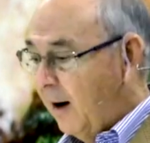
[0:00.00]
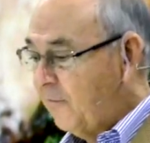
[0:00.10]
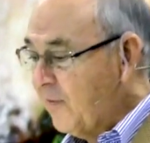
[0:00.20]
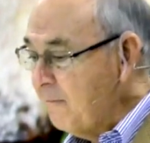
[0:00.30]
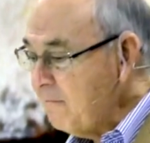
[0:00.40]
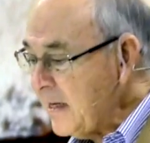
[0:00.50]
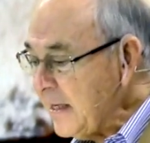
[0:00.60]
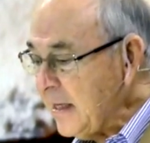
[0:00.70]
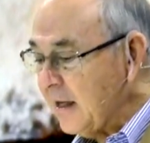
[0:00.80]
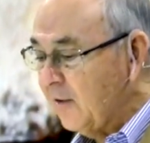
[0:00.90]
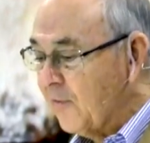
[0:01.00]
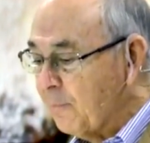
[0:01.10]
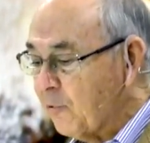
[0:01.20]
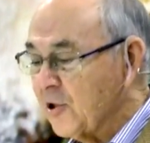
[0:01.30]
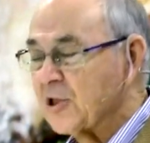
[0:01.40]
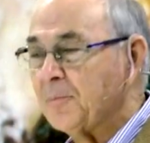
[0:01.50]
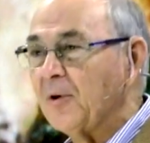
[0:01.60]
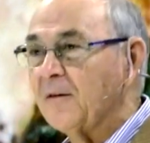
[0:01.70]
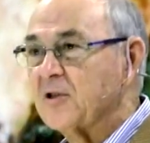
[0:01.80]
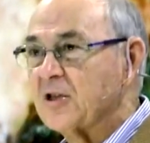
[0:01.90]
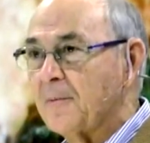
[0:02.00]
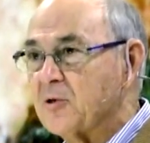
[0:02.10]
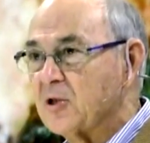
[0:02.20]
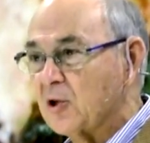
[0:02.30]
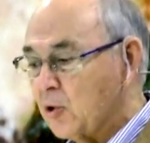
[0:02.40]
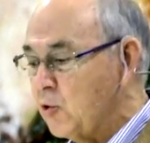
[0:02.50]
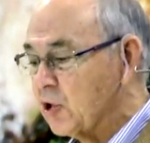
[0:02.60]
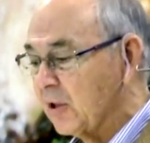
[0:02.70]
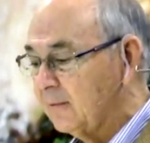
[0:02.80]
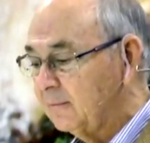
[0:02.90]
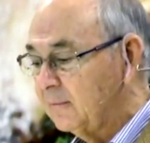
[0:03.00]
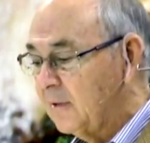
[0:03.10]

of the meaning of the principle of substitution.